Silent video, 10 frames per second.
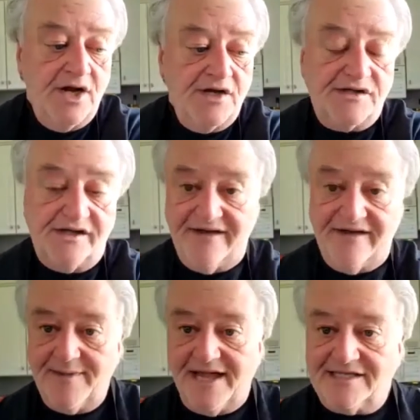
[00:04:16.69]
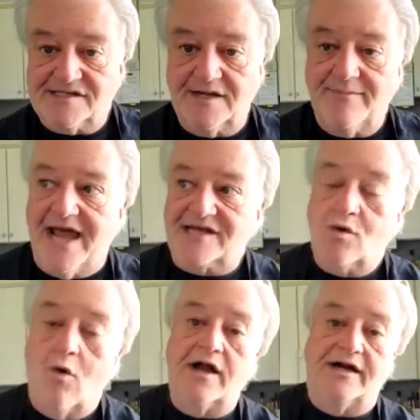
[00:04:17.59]
So they have to make this in mass
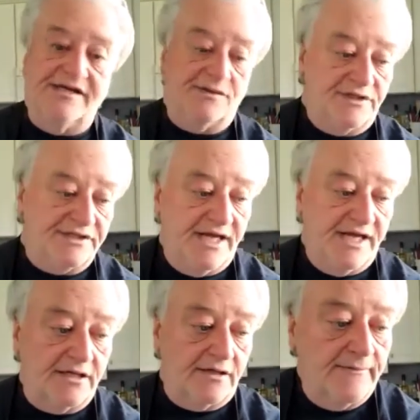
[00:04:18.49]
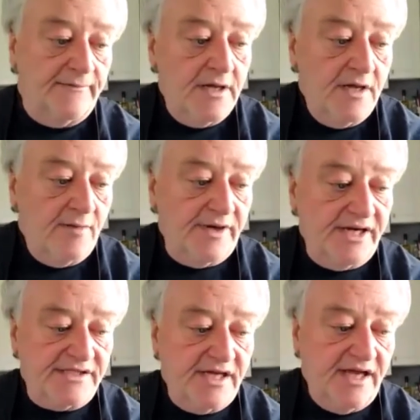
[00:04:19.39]
quantities, which they do. But
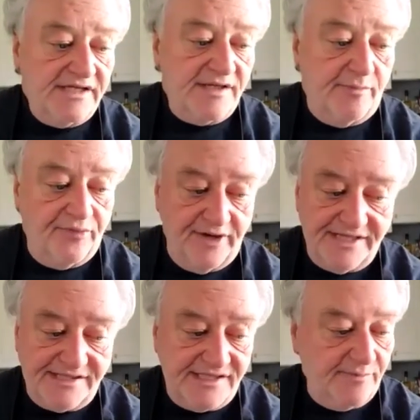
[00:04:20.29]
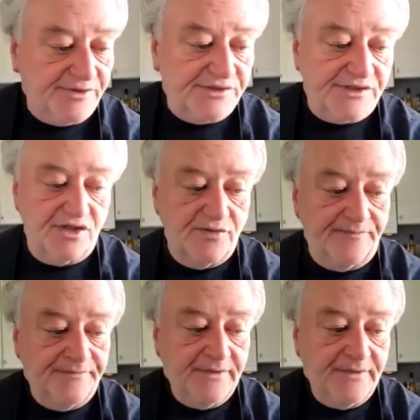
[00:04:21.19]
it's a pretty simple soup.